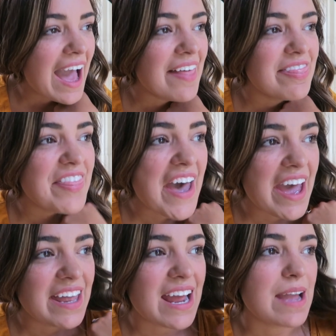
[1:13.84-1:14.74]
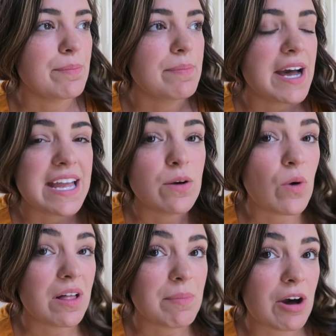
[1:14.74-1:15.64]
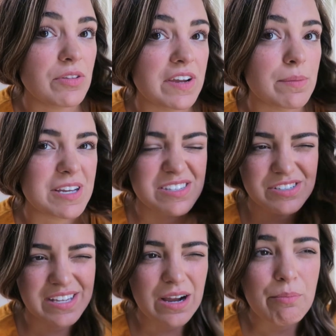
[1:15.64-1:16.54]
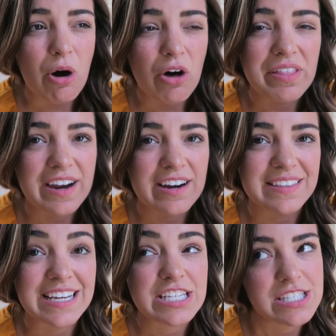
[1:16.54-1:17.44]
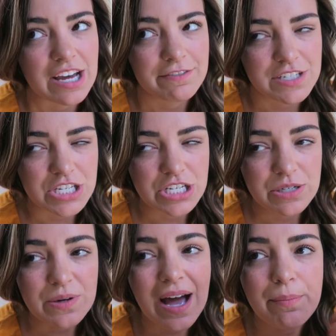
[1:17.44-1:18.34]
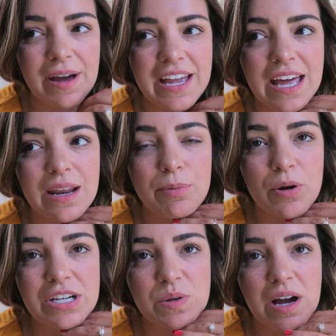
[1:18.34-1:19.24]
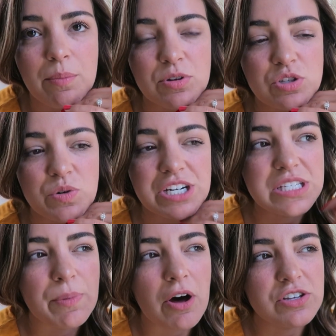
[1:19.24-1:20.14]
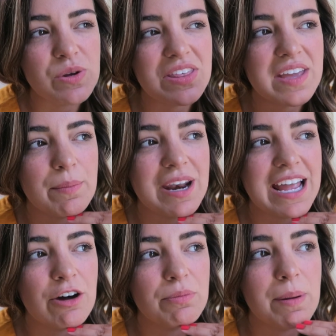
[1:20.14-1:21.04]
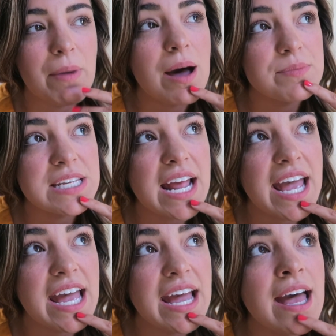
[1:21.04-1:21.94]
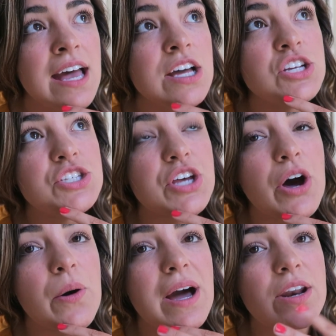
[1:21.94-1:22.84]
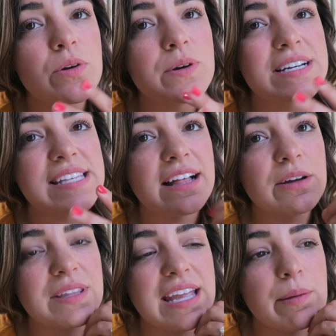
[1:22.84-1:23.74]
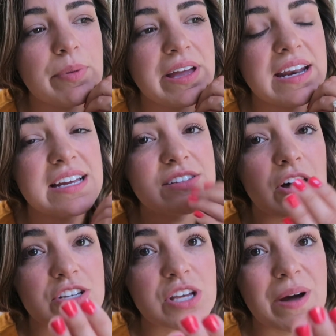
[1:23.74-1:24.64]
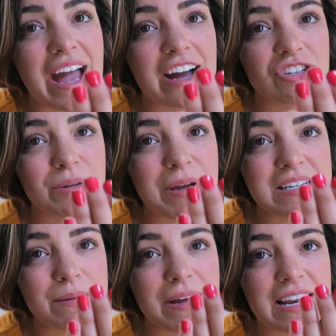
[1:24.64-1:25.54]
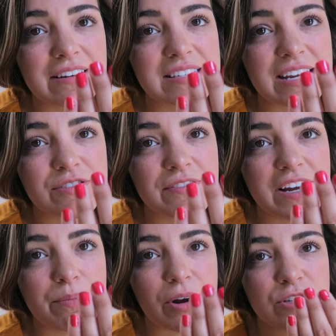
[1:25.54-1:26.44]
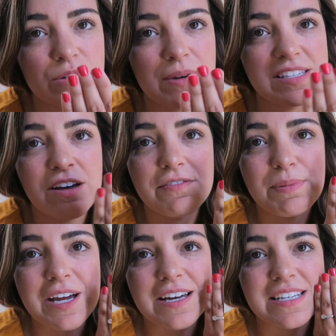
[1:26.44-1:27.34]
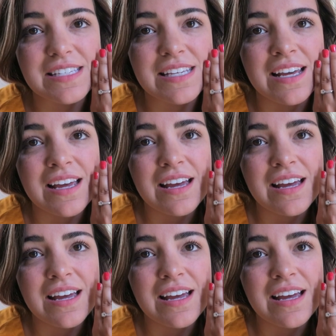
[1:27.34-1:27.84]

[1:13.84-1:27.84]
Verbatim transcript: and then I might, while I'm out there, because there's like a mall there and like stuff to do, I might end up going to a couple stores, but also I think I'm gonna hang out with my mom today, so I don't know exactly what the game plan is. Also, I actually painted my nails today. I was very impressed with myself because